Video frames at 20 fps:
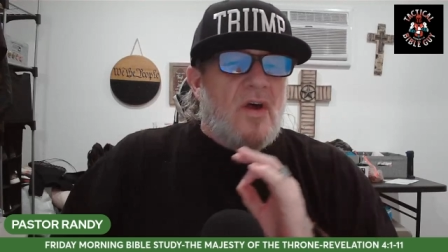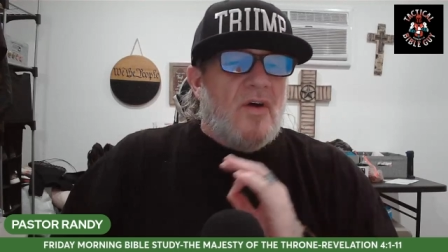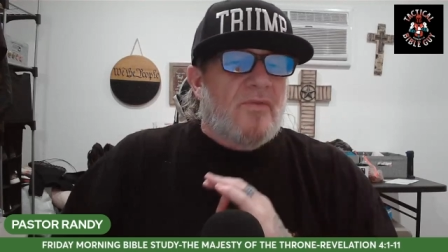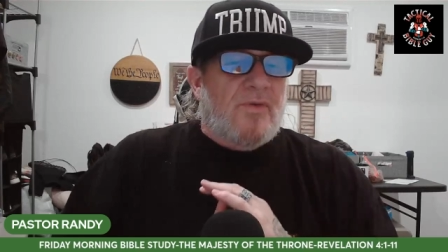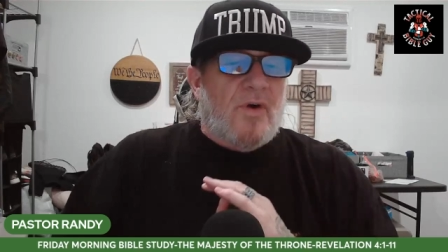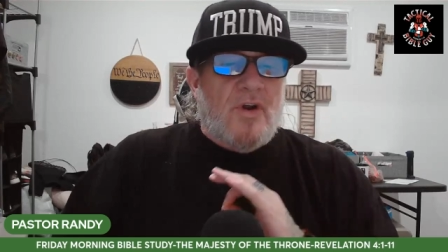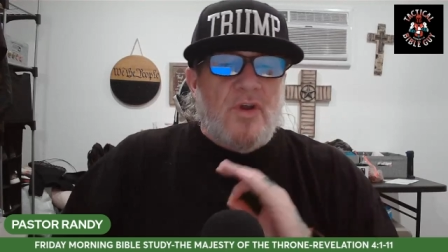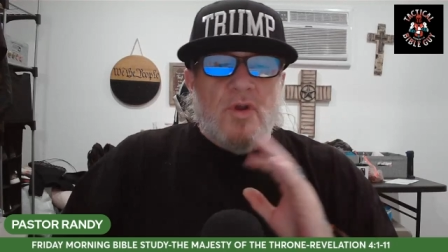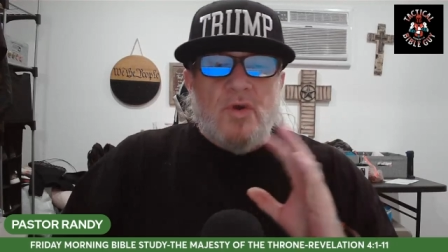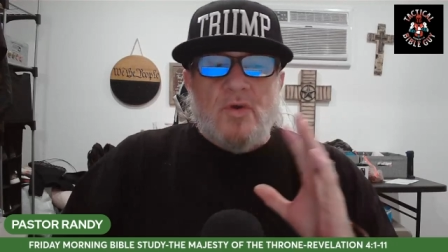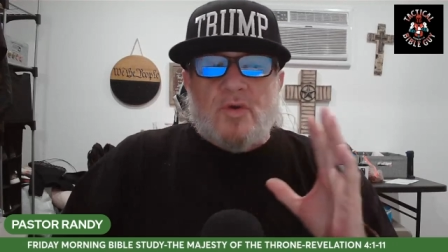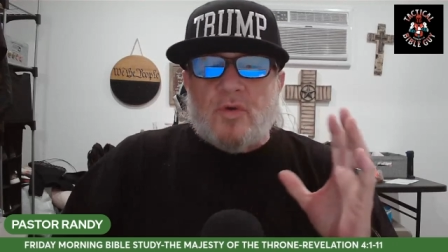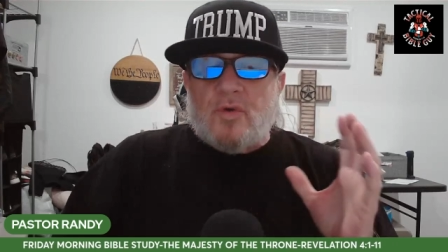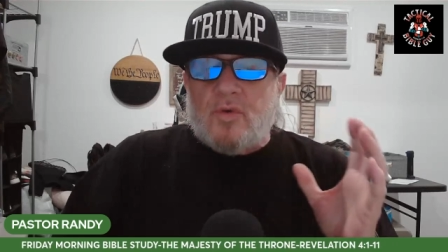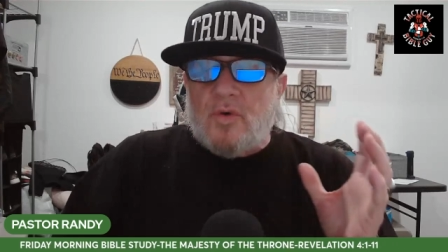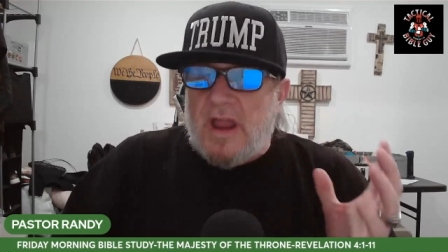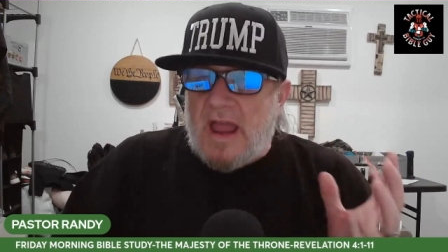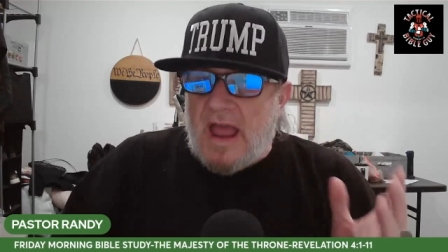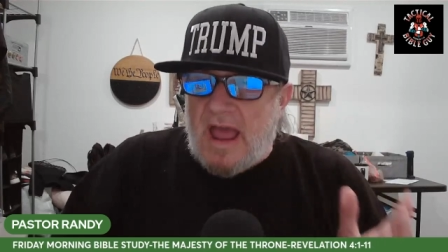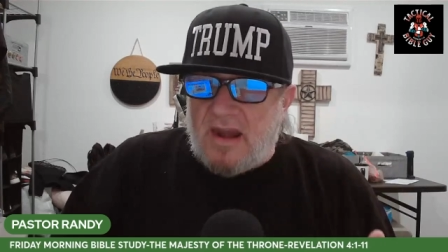for you
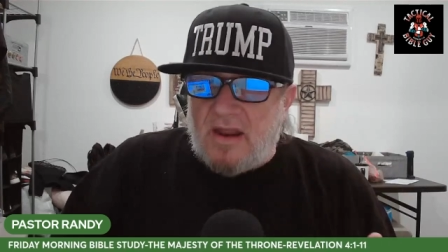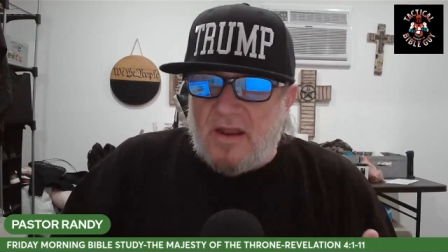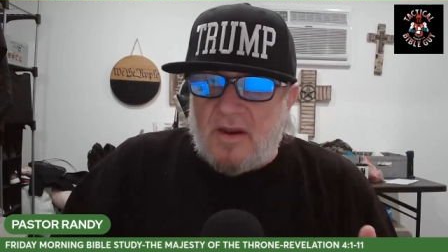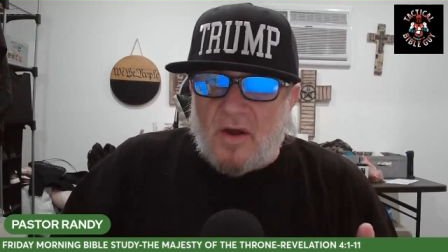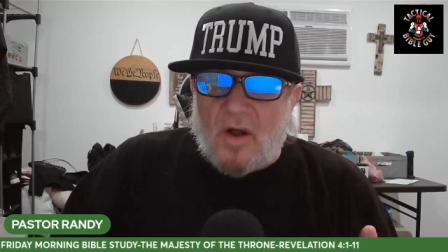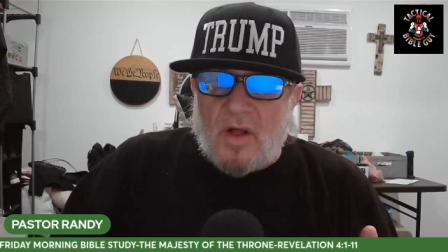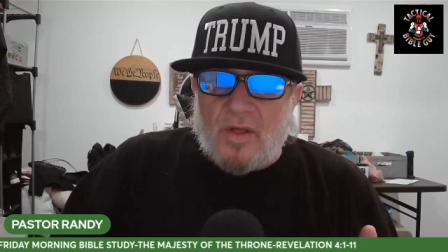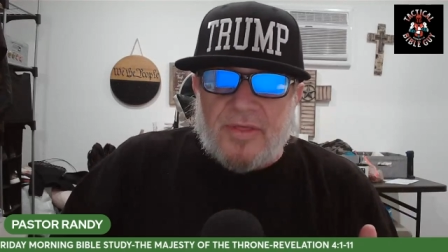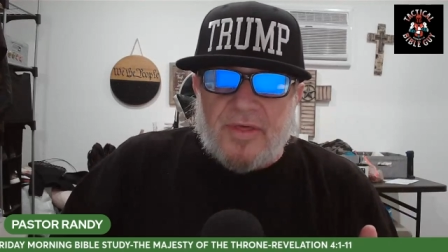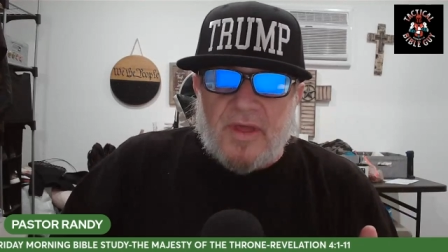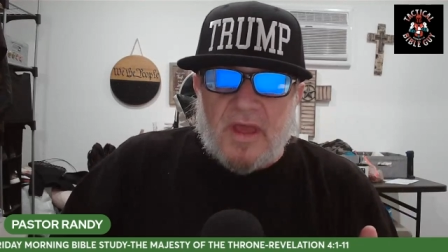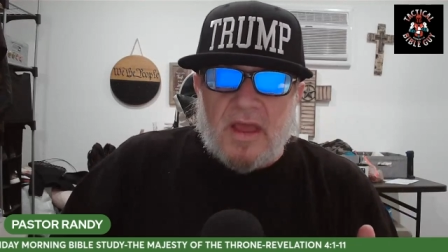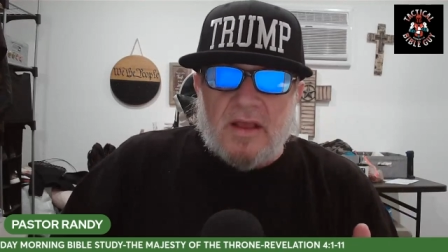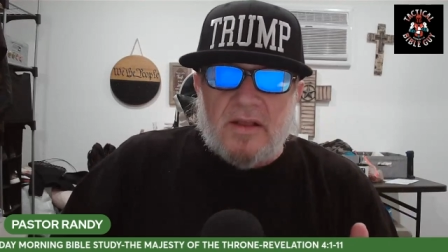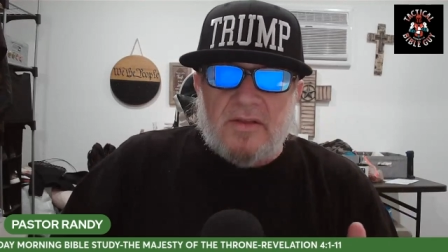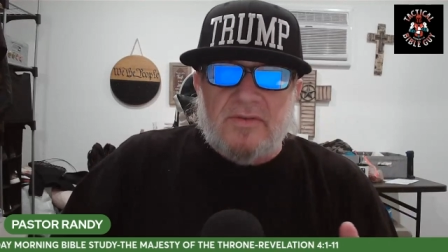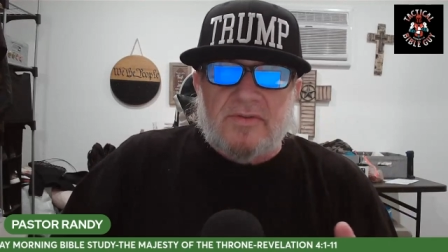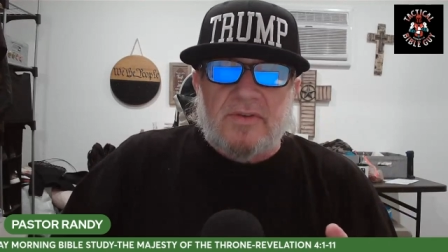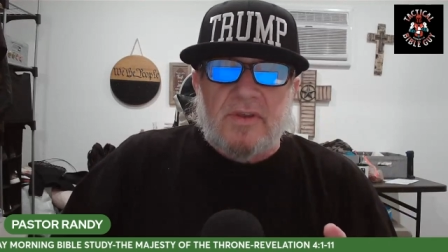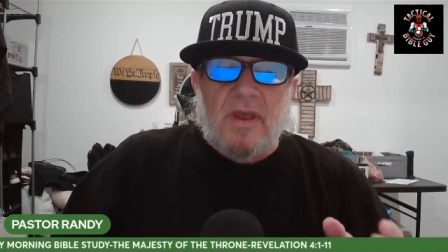created all
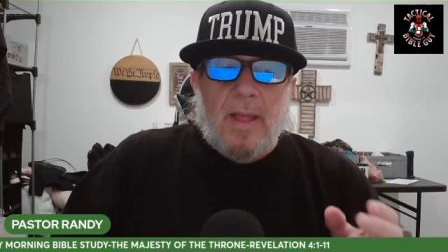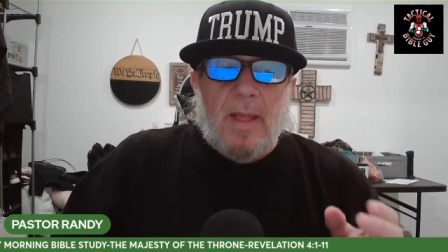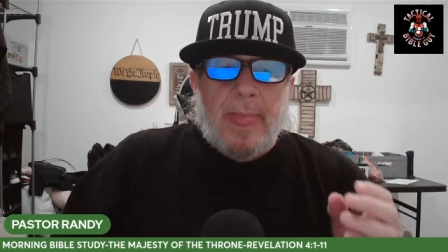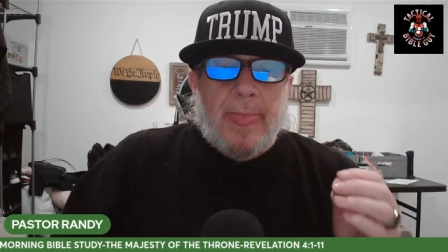things,